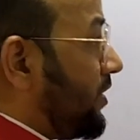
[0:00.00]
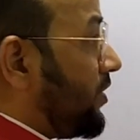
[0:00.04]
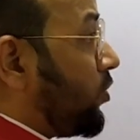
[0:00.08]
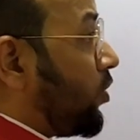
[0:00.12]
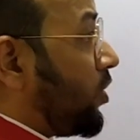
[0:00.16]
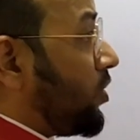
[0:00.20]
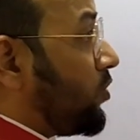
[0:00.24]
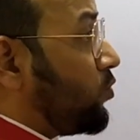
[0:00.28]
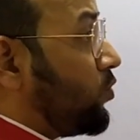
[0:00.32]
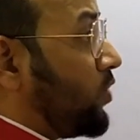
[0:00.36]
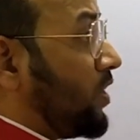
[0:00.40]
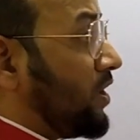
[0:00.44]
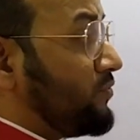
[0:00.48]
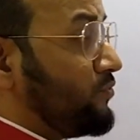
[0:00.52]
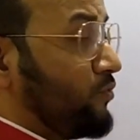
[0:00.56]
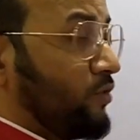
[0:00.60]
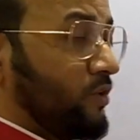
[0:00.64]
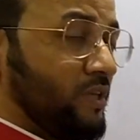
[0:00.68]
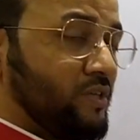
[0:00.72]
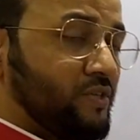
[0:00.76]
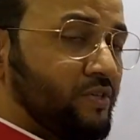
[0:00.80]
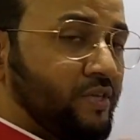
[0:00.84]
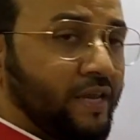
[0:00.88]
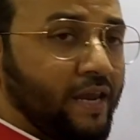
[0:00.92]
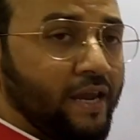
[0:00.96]
will not work for
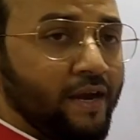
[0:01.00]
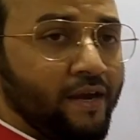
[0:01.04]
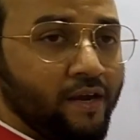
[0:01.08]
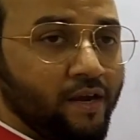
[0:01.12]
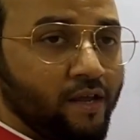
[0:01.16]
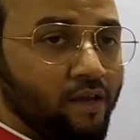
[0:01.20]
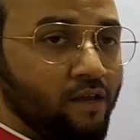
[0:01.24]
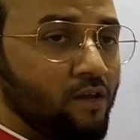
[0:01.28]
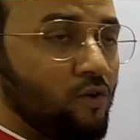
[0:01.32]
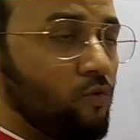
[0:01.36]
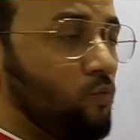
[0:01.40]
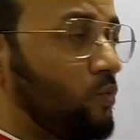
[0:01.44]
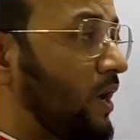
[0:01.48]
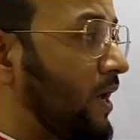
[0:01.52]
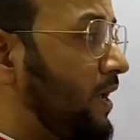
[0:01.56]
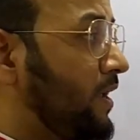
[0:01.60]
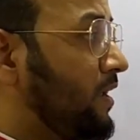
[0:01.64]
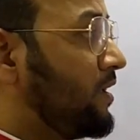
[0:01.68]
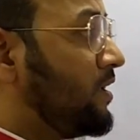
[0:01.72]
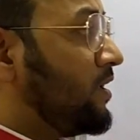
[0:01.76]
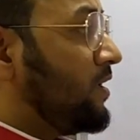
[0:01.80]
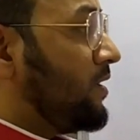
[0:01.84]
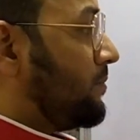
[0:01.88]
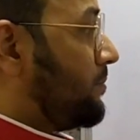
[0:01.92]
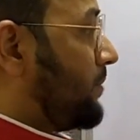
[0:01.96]
the second A.
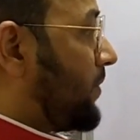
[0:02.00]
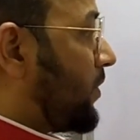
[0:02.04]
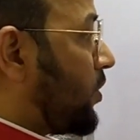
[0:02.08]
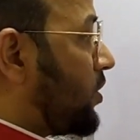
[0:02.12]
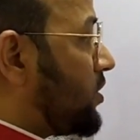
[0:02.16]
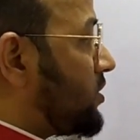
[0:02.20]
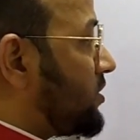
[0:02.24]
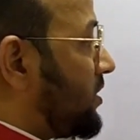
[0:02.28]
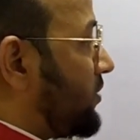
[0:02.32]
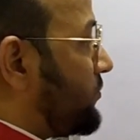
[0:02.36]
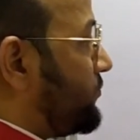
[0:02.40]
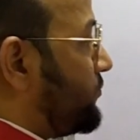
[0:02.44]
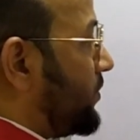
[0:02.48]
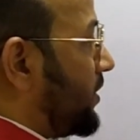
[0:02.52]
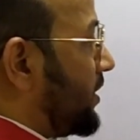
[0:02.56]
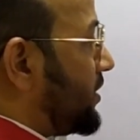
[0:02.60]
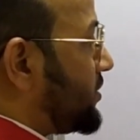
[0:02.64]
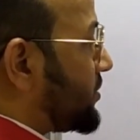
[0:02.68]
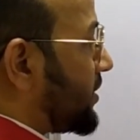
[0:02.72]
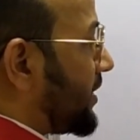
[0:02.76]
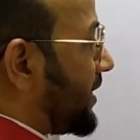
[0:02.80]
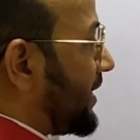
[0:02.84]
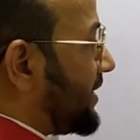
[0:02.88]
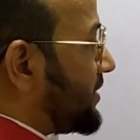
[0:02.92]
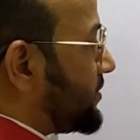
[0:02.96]
Why? Because the
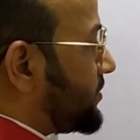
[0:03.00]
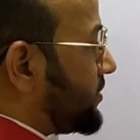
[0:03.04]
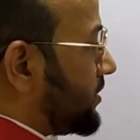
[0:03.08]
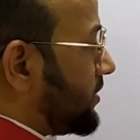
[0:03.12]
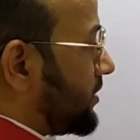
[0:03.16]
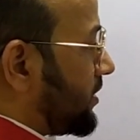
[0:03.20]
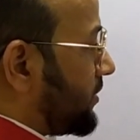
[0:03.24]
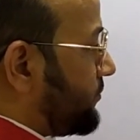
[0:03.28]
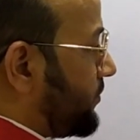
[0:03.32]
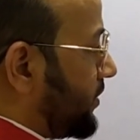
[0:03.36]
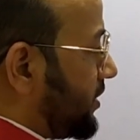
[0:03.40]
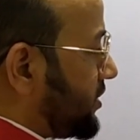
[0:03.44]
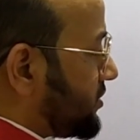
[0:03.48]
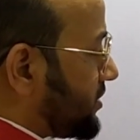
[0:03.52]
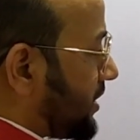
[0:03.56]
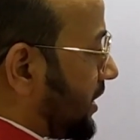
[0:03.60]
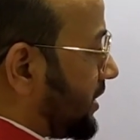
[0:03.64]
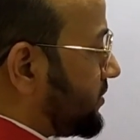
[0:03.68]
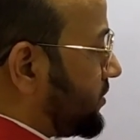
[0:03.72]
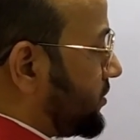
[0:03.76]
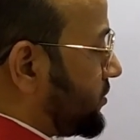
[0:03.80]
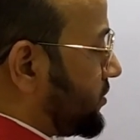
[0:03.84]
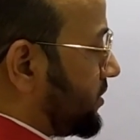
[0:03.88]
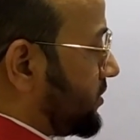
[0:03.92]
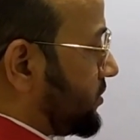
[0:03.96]
first A, in the first
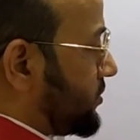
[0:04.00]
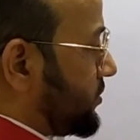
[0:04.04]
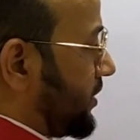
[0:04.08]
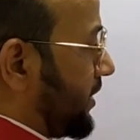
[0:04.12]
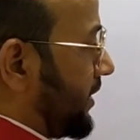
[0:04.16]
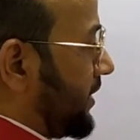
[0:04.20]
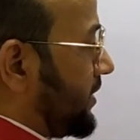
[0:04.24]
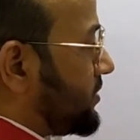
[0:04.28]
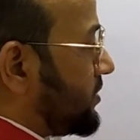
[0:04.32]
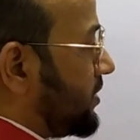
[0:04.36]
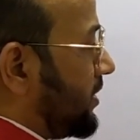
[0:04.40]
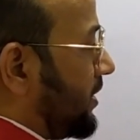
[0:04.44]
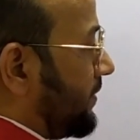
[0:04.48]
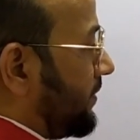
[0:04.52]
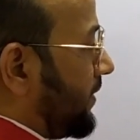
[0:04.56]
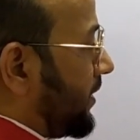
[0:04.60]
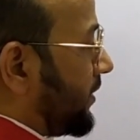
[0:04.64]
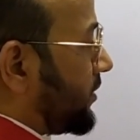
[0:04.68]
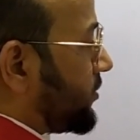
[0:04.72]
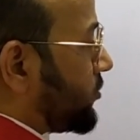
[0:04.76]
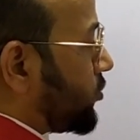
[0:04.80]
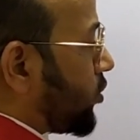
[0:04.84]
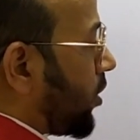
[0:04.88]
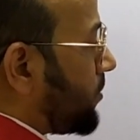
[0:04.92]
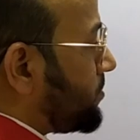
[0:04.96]
transition says that
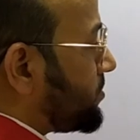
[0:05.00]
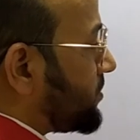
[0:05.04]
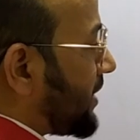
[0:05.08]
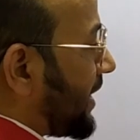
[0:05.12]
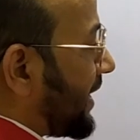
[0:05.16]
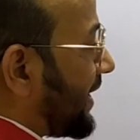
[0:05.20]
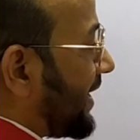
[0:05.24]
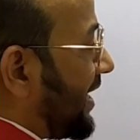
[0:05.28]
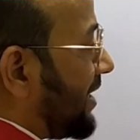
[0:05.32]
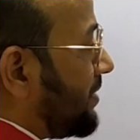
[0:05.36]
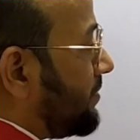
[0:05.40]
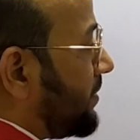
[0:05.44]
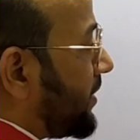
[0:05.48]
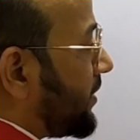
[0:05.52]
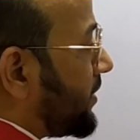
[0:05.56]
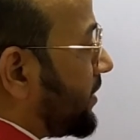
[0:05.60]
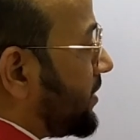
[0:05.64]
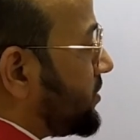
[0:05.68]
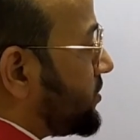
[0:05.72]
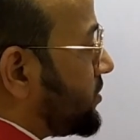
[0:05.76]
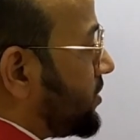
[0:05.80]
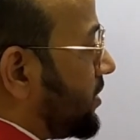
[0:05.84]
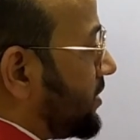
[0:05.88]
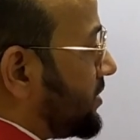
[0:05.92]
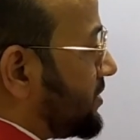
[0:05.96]
the top stack element
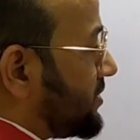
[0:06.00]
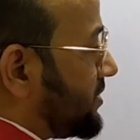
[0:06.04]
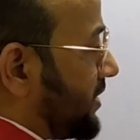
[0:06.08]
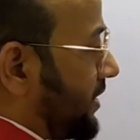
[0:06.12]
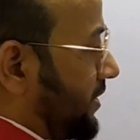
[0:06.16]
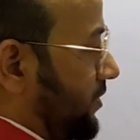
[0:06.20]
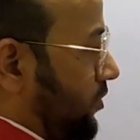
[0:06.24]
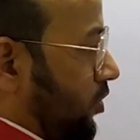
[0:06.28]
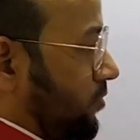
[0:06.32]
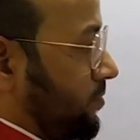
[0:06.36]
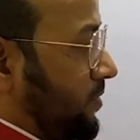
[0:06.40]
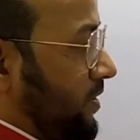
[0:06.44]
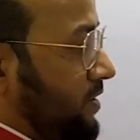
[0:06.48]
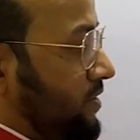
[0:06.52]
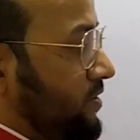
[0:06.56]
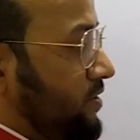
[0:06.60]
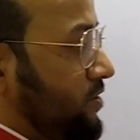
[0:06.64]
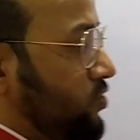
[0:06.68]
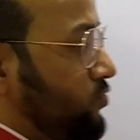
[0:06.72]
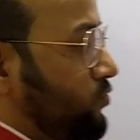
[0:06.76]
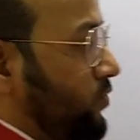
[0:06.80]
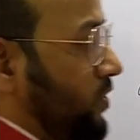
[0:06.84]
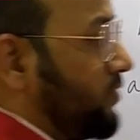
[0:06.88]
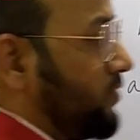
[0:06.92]
is Z naught, but in this